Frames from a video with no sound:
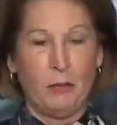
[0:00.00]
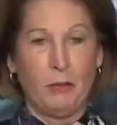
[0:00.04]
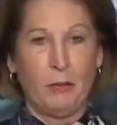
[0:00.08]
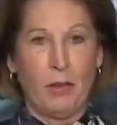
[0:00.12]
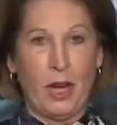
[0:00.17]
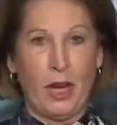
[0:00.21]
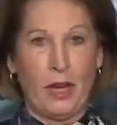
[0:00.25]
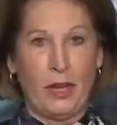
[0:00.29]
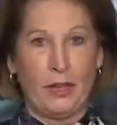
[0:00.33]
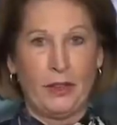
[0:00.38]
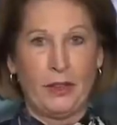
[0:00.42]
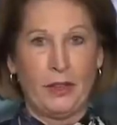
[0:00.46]

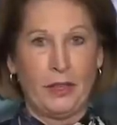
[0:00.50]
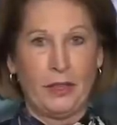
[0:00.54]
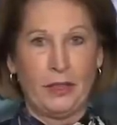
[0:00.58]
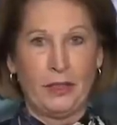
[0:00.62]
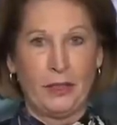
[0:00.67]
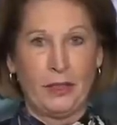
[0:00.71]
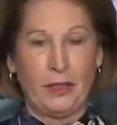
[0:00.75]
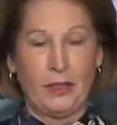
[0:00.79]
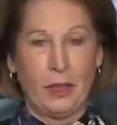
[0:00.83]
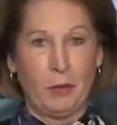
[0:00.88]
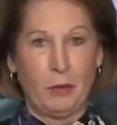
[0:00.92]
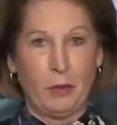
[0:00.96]
by the
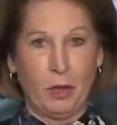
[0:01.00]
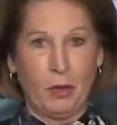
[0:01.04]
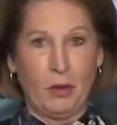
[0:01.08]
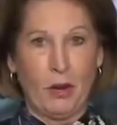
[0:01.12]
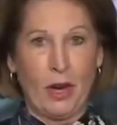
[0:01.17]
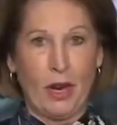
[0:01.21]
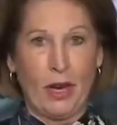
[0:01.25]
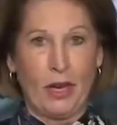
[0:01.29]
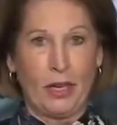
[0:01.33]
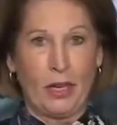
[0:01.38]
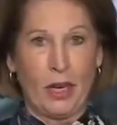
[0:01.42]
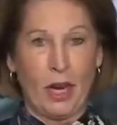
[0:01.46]

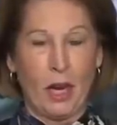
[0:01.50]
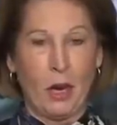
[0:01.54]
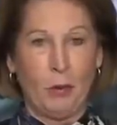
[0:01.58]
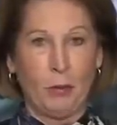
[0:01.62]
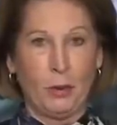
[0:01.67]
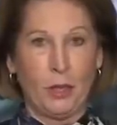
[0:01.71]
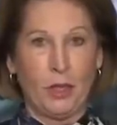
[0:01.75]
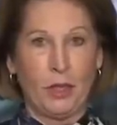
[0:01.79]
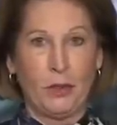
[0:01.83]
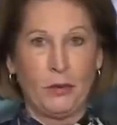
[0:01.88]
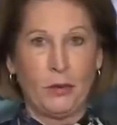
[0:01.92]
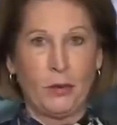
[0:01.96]
Democratic
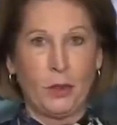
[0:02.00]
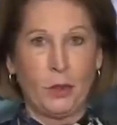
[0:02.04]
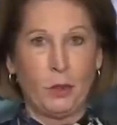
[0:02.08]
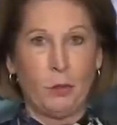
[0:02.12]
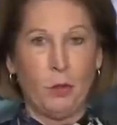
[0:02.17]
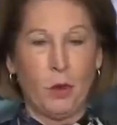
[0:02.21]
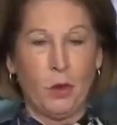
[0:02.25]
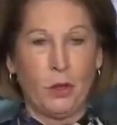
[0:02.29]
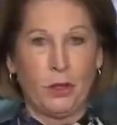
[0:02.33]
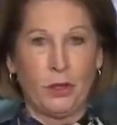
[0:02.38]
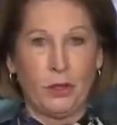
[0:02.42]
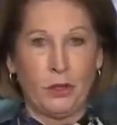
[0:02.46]
operatives
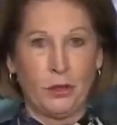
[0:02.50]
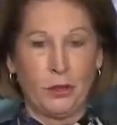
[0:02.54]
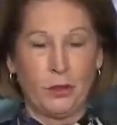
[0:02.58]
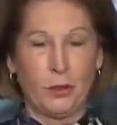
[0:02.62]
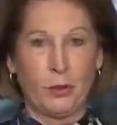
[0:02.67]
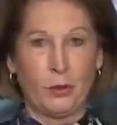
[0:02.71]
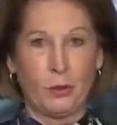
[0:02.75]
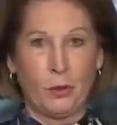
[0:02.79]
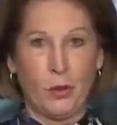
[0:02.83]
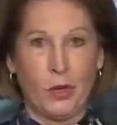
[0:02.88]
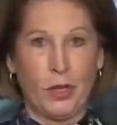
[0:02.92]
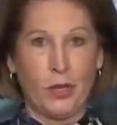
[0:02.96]
who want to
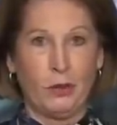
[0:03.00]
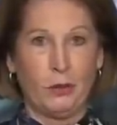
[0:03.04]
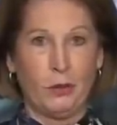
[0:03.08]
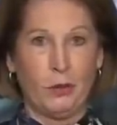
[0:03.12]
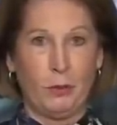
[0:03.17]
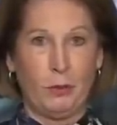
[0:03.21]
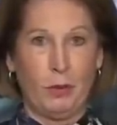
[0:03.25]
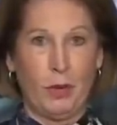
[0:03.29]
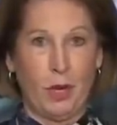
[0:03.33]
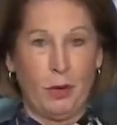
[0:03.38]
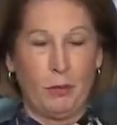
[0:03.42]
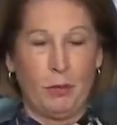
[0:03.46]
destroy the
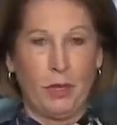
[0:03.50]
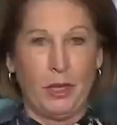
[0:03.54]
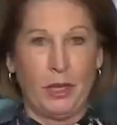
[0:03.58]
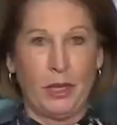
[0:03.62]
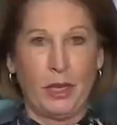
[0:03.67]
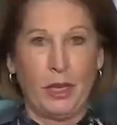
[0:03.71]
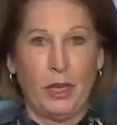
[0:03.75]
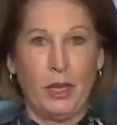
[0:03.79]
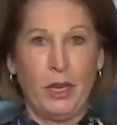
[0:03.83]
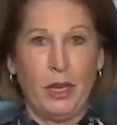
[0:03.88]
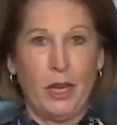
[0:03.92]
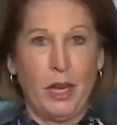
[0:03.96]

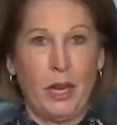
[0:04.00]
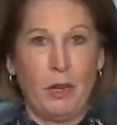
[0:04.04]
republic